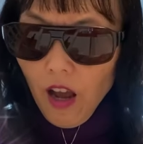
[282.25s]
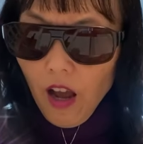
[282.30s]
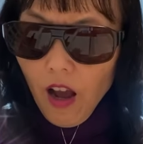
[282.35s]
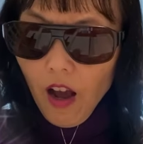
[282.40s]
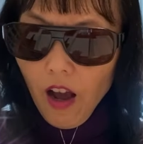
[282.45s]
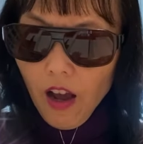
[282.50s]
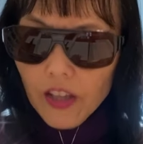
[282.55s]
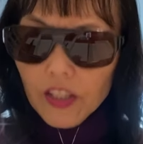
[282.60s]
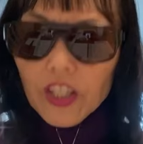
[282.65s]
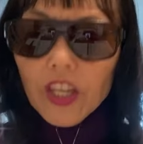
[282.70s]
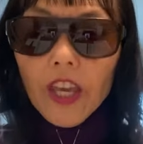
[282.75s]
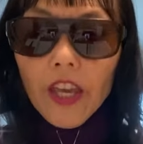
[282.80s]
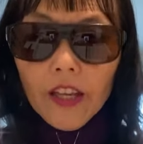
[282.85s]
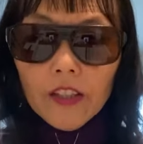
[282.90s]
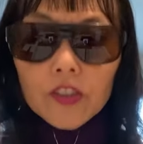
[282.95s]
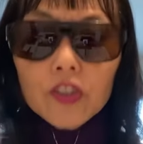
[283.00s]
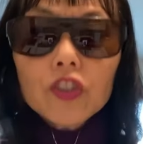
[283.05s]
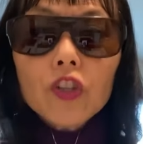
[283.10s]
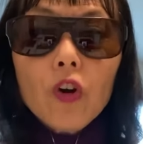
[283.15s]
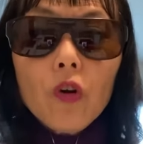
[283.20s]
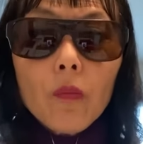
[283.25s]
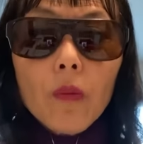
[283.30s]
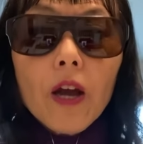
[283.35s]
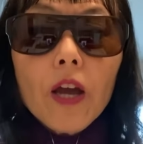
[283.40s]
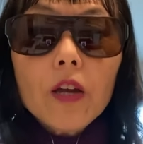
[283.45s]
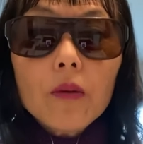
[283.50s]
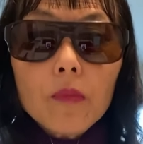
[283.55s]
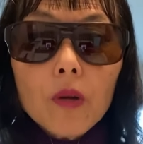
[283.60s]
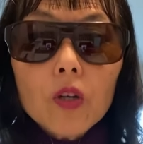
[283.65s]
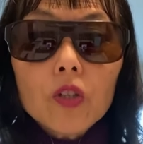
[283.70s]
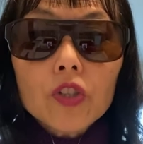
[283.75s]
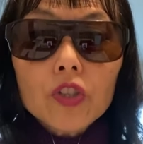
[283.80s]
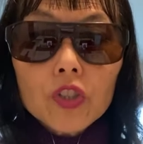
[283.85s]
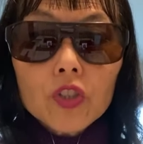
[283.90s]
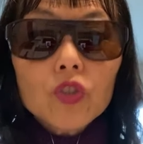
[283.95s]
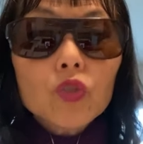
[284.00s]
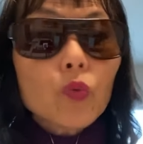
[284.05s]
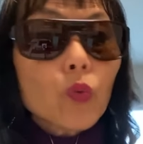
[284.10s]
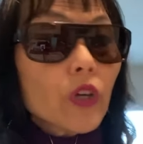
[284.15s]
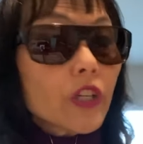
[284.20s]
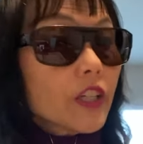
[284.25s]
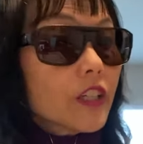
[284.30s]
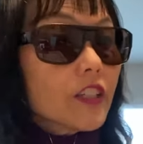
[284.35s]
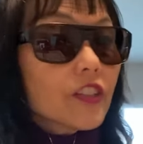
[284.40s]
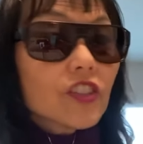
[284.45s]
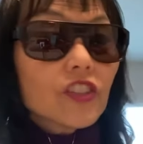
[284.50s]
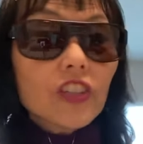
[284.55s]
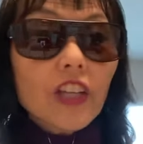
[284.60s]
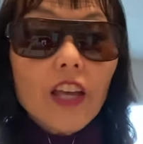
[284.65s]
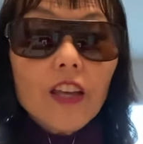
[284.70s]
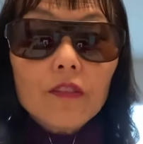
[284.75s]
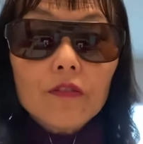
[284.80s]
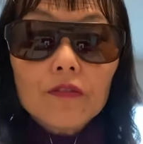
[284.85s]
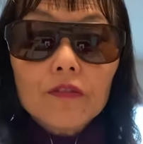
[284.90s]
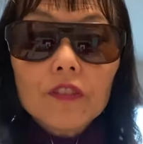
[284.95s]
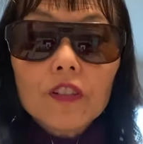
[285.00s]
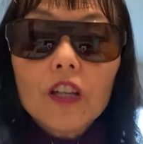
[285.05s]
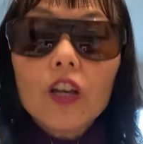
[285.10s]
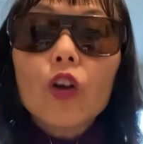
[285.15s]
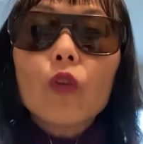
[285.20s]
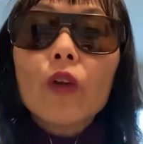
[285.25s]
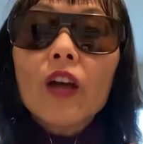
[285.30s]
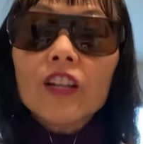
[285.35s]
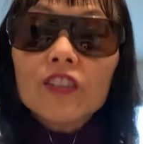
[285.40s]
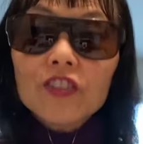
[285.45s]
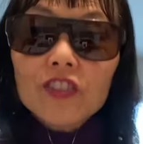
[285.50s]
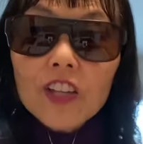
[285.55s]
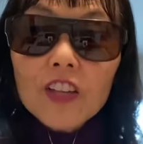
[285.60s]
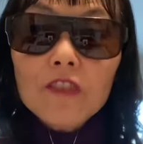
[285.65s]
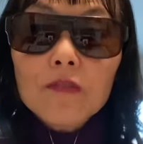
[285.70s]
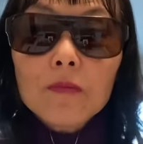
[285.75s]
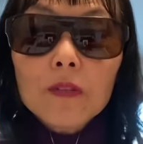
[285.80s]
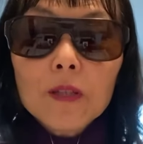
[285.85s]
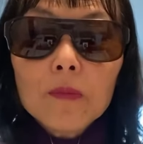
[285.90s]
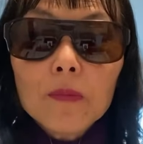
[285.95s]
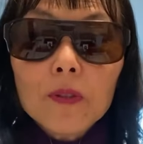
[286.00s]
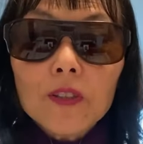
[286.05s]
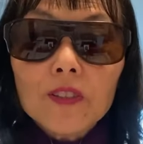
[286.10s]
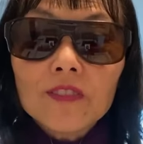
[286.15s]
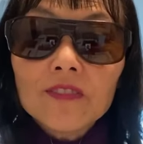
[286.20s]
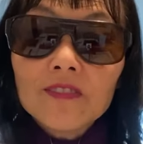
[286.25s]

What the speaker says: I can show my emotions when it is safe, around safe people.